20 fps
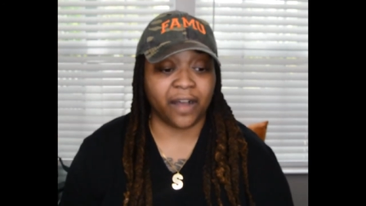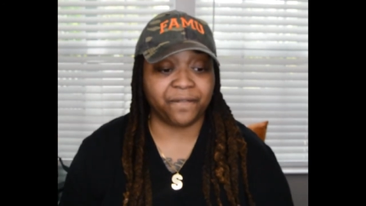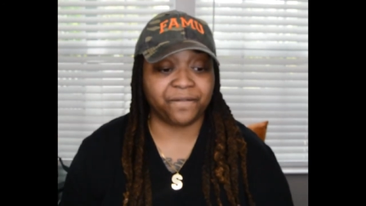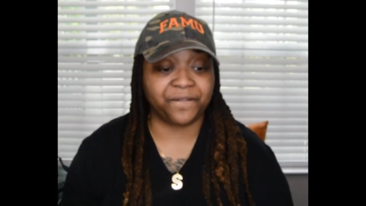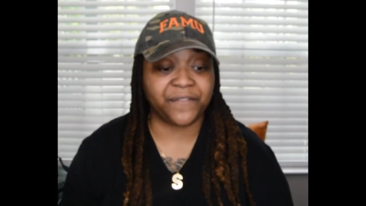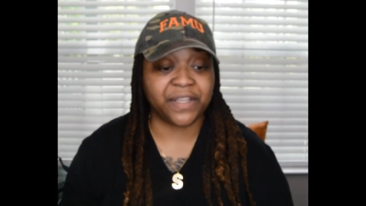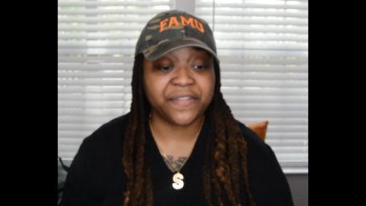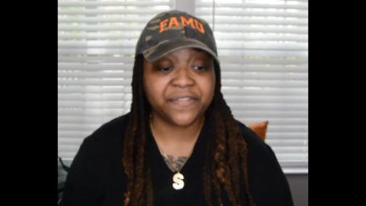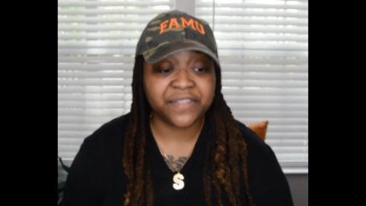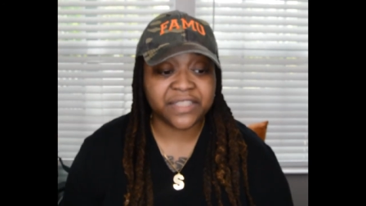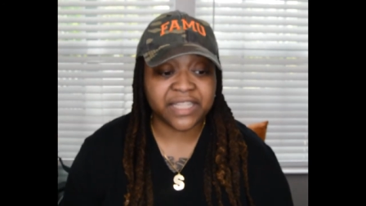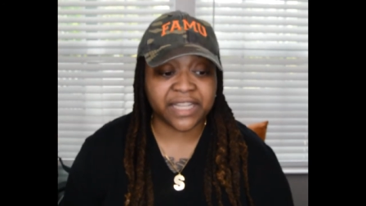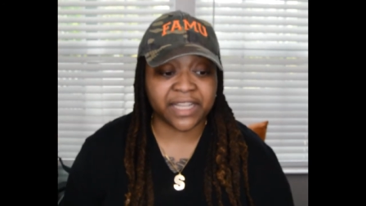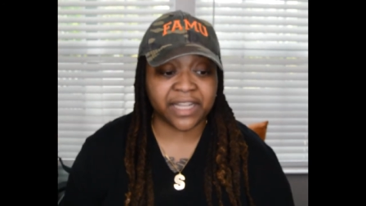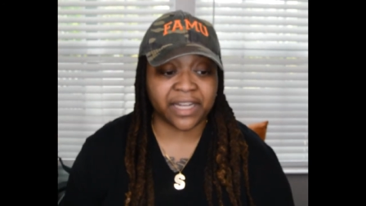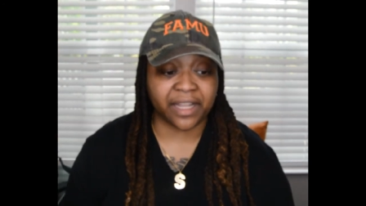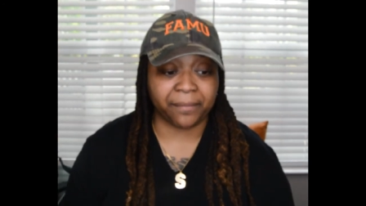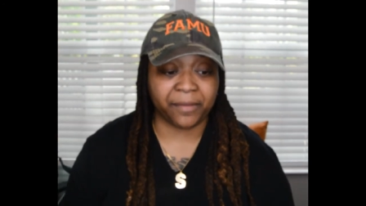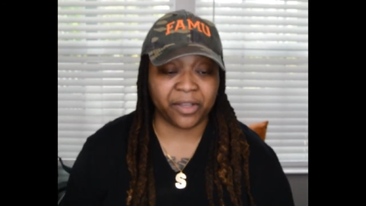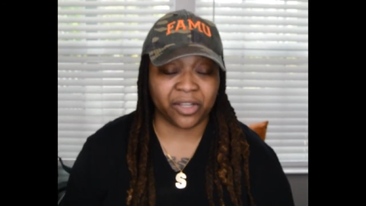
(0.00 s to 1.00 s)

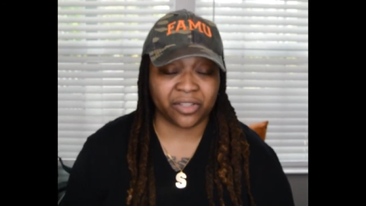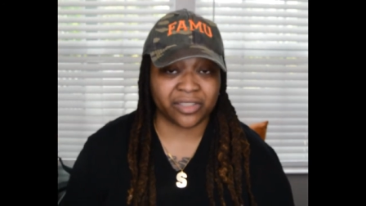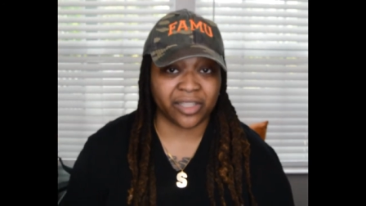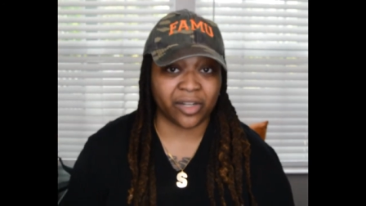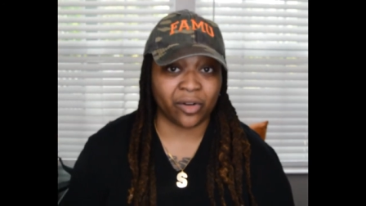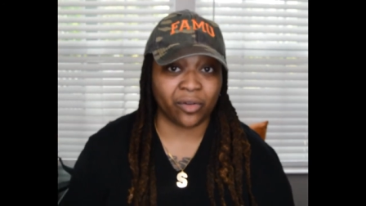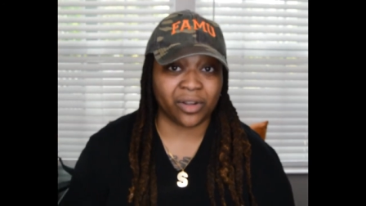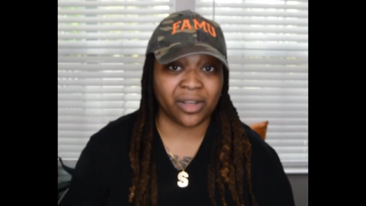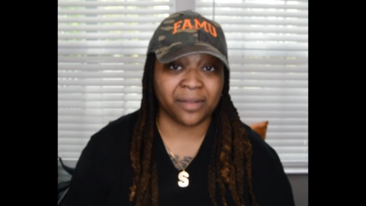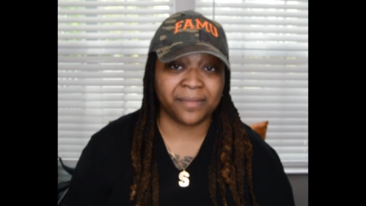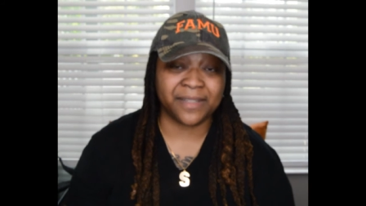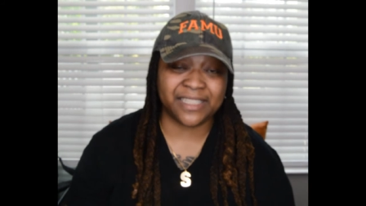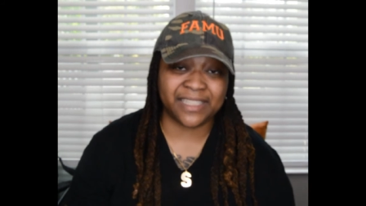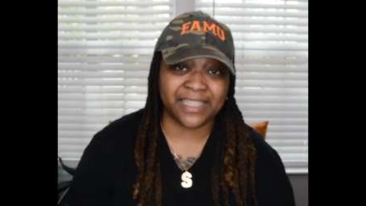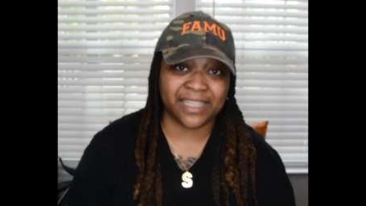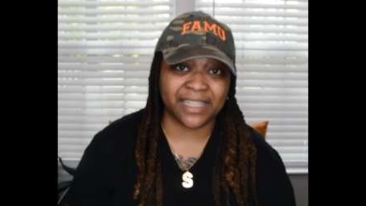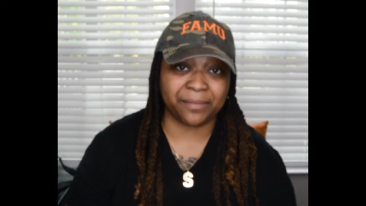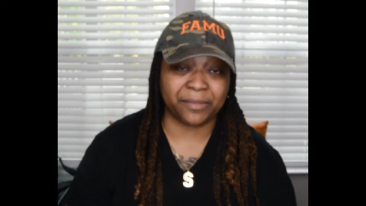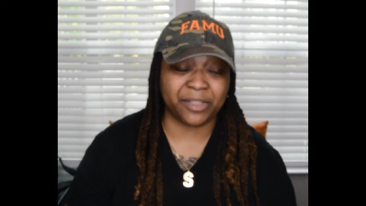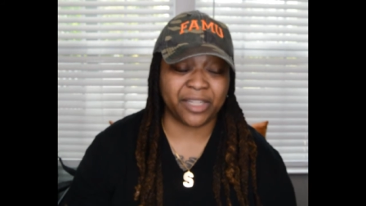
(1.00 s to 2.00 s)
15 mls, they don't come in
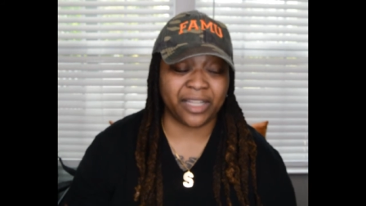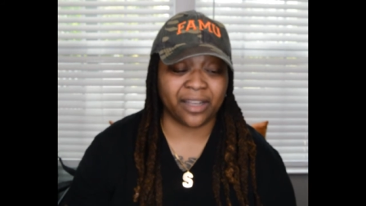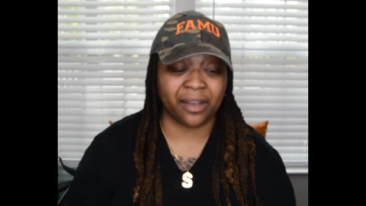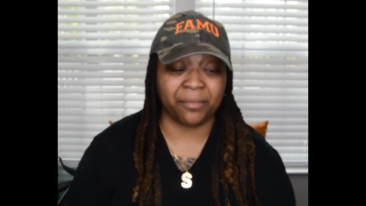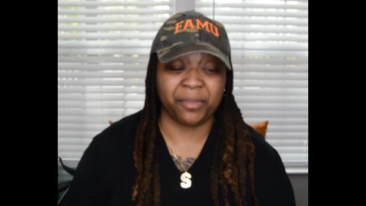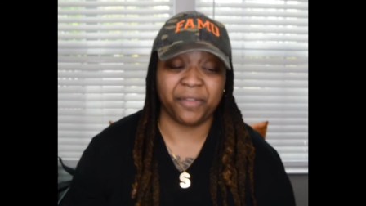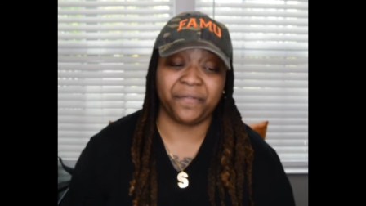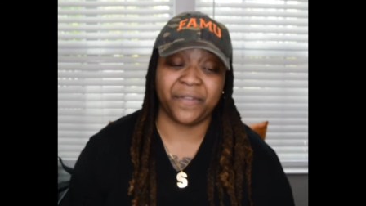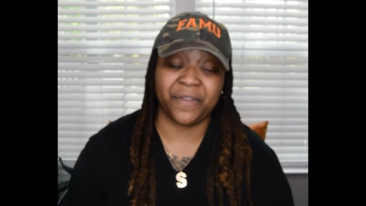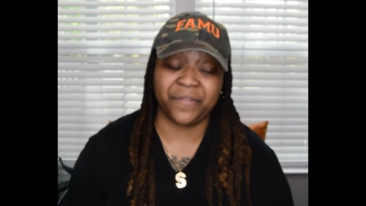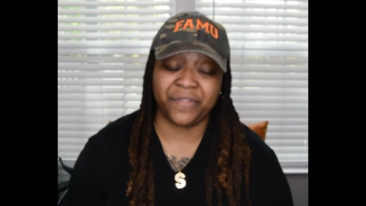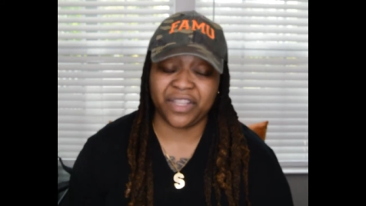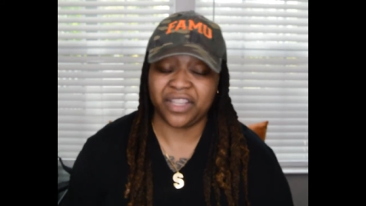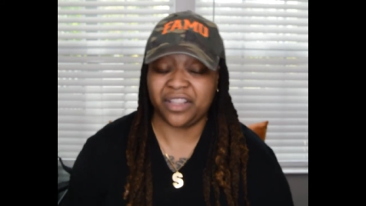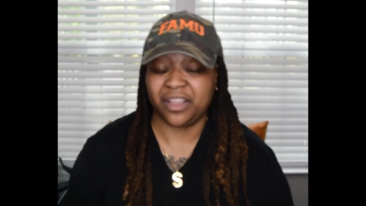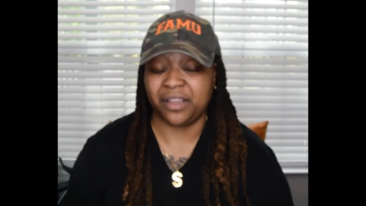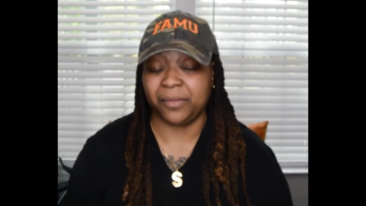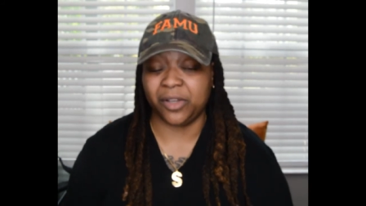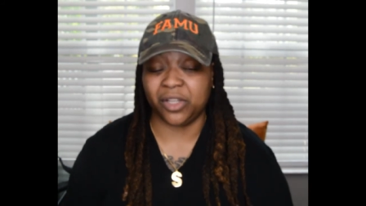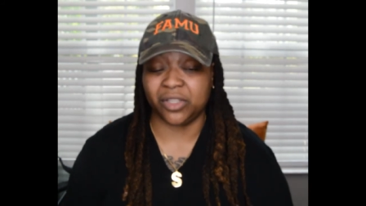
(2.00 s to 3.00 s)
10, but they come in
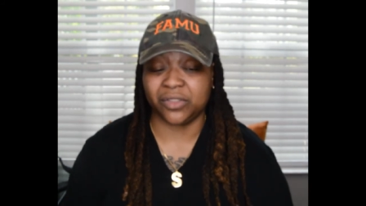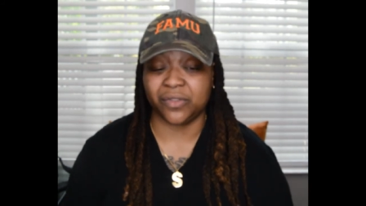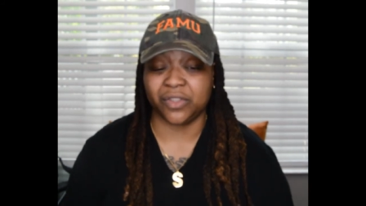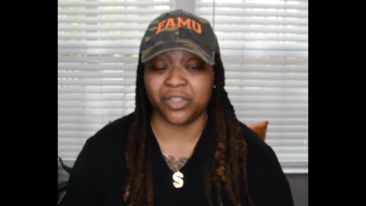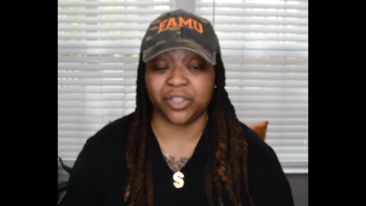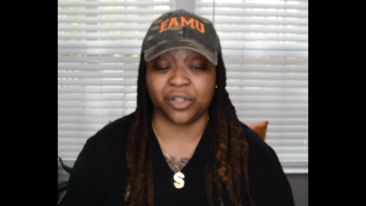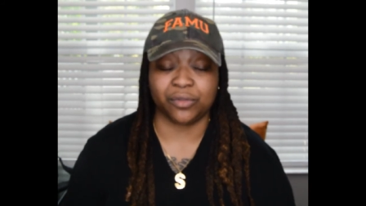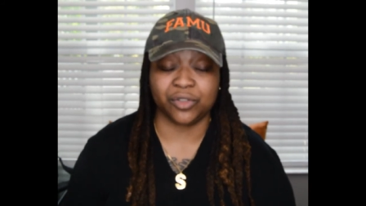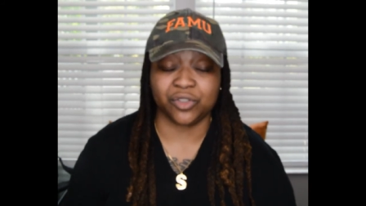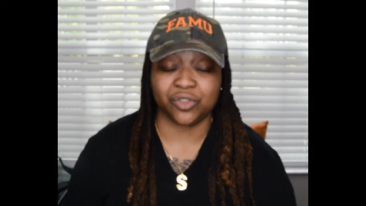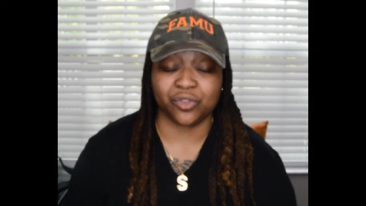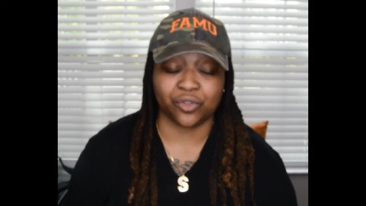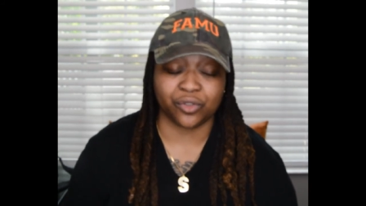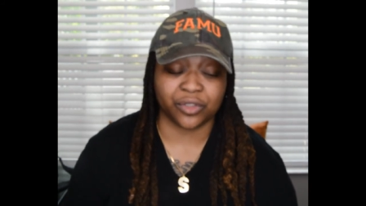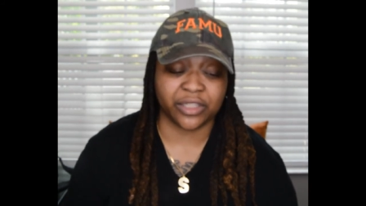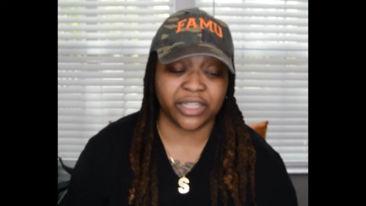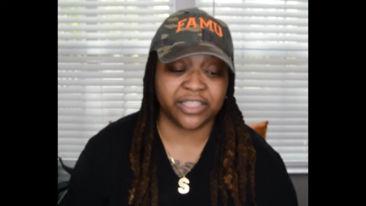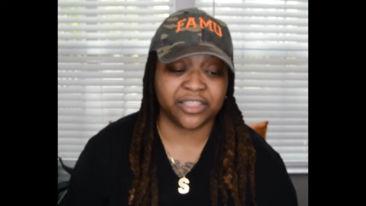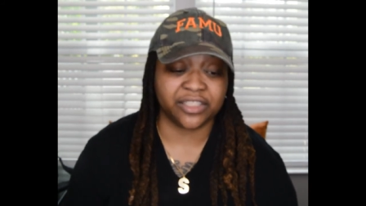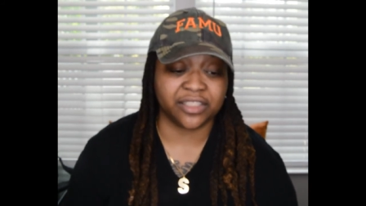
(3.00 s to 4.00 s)
15 mls for the original
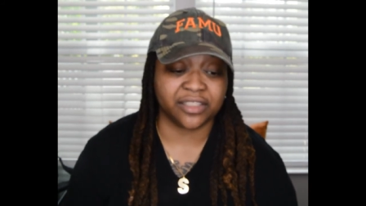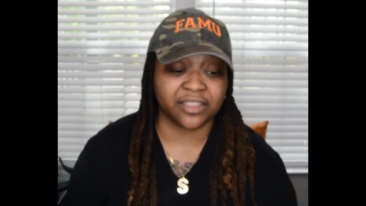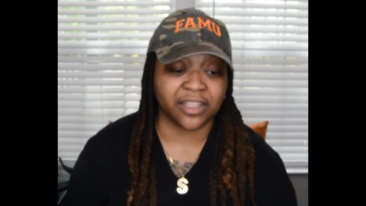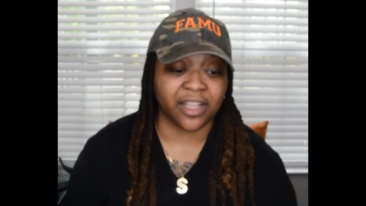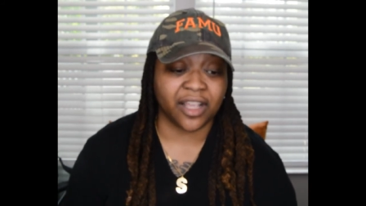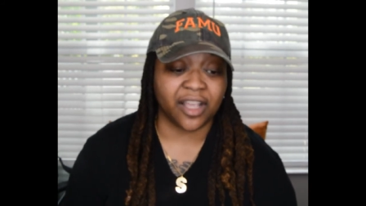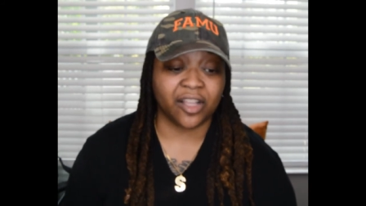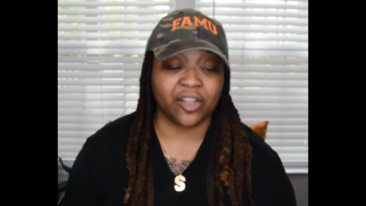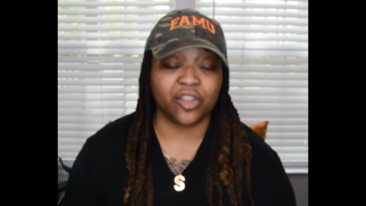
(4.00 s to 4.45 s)
creations.